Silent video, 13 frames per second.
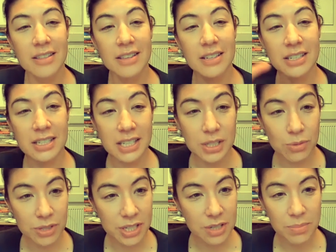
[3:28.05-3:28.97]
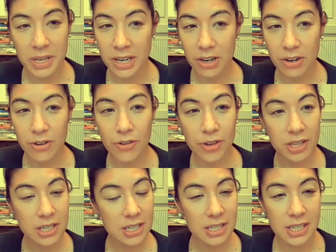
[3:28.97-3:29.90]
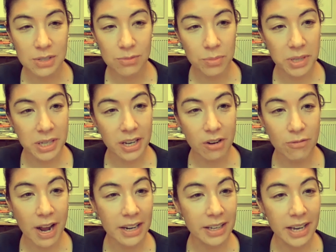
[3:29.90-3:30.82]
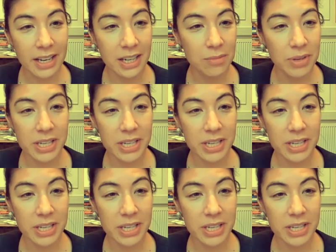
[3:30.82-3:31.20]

the disease will disappear or the disease will be eradicated,